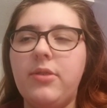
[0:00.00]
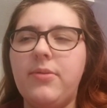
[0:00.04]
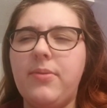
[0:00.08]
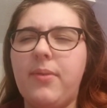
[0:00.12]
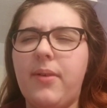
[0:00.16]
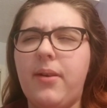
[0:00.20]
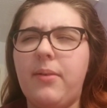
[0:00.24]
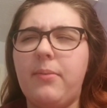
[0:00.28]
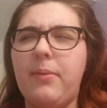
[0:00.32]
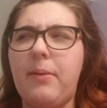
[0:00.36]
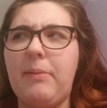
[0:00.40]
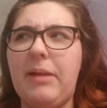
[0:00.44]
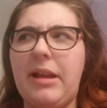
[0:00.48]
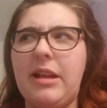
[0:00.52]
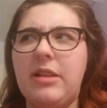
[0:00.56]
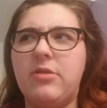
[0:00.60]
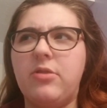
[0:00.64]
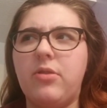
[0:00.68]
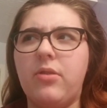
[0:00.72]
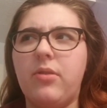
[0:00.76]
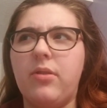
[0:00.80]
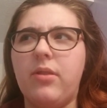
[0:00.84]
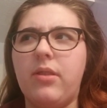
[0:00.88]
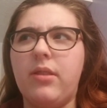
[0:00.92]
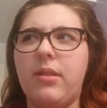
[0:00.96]
First of all, my
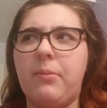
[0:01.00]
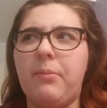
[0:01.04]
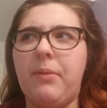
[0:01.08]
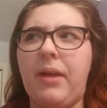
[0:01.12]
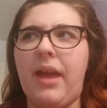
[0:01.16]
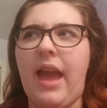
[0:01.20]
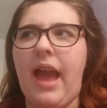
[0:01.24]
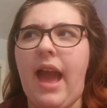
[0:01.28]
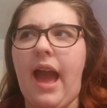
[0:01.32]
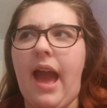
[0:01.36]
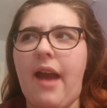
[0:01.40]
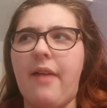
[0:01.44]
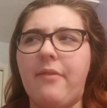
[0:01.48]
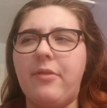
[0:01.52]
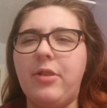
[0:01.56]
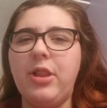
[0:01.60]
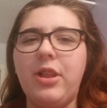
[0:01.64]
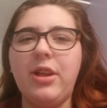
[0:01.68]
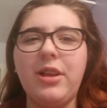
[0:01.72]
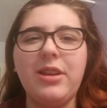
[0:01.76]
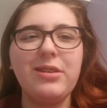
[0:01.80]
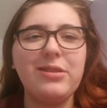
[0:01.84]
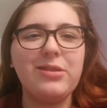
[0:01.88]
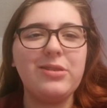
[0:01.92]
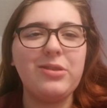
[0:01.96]
parents don't let me have a